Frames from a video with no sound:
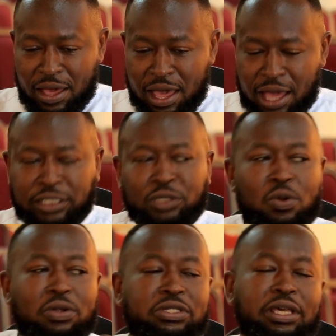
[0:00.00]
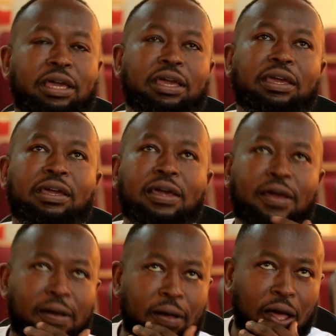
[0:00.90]
I just want to say,
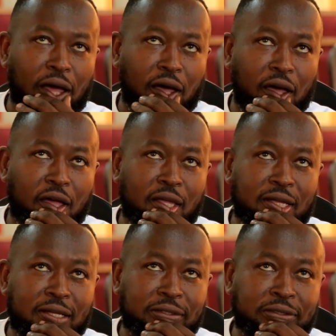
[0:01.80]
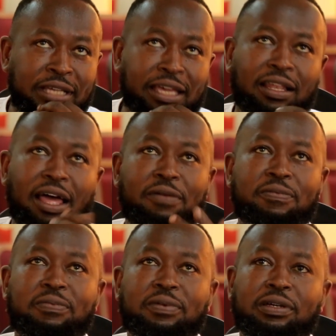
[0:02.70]
take life
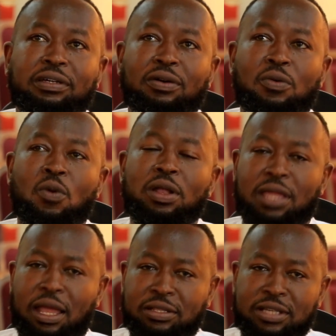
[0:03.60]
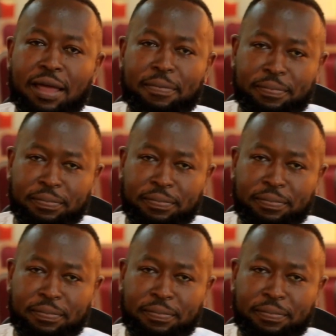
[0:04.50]
one day at a time.